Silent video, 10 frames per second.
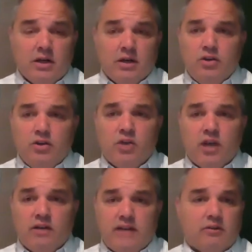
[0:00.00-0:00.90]
You
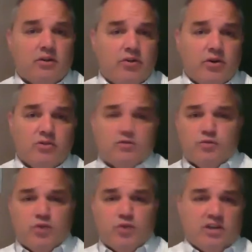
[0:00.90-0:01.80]
can download those and just
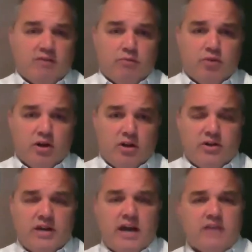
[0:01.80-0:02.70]
print it off and put it on their
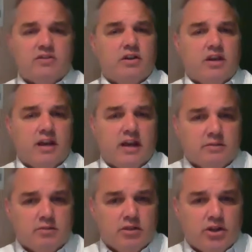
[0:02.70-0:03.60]
desk, or you can ask
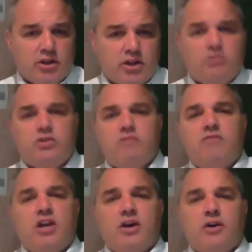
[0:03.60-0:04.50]
them to look at the YouTube
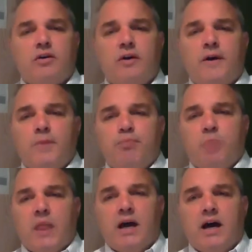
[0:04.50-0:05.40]
video.
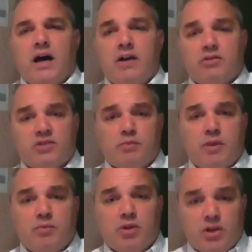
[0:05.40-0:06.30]
I know some
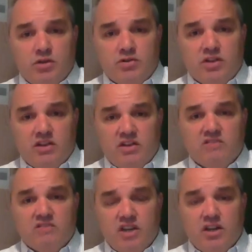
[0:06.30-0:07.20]
people are using these
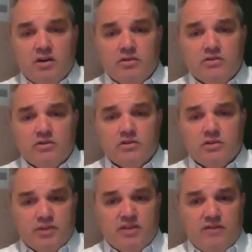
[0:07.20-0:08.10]
videos,
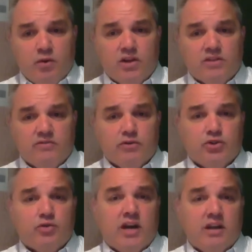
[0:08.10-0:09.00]
specific ones, for
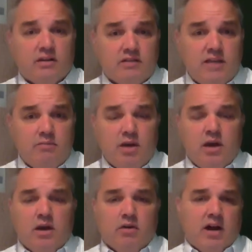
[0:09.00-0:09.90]
training their team
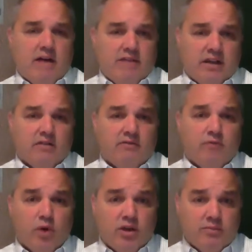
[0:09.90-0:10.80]
or having
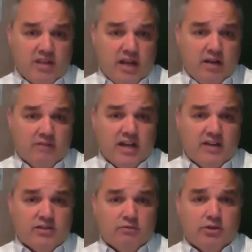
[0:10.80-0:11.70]
for themselves
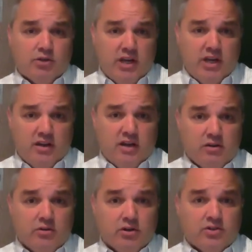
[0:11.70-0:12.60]
as a retreat as
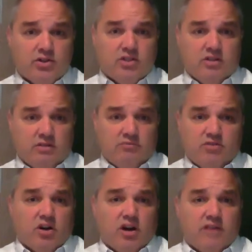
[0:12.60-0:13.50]
owners, just to
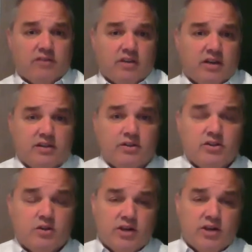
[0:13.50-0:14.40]
start off a series
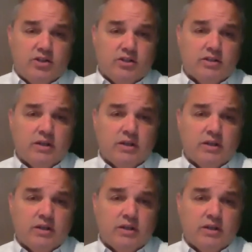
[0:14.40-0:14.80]
of questions